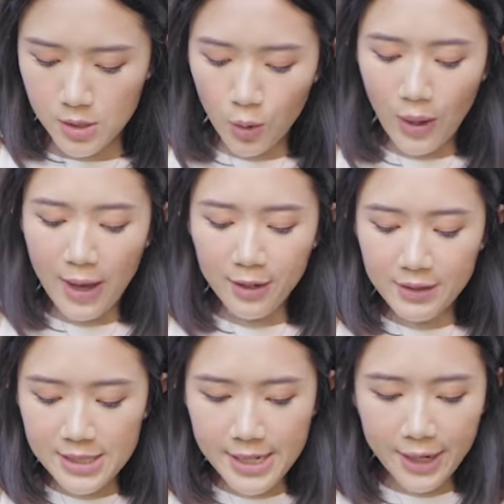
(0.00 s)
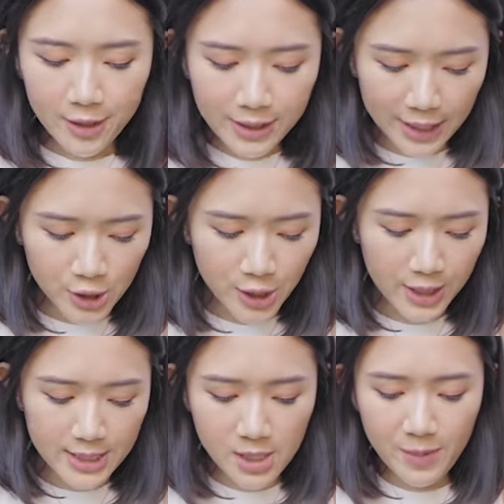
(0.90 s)
So out of the entire
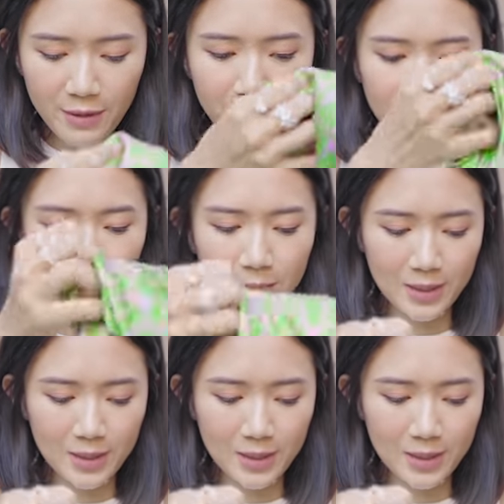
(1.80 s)
collection, this is my favorite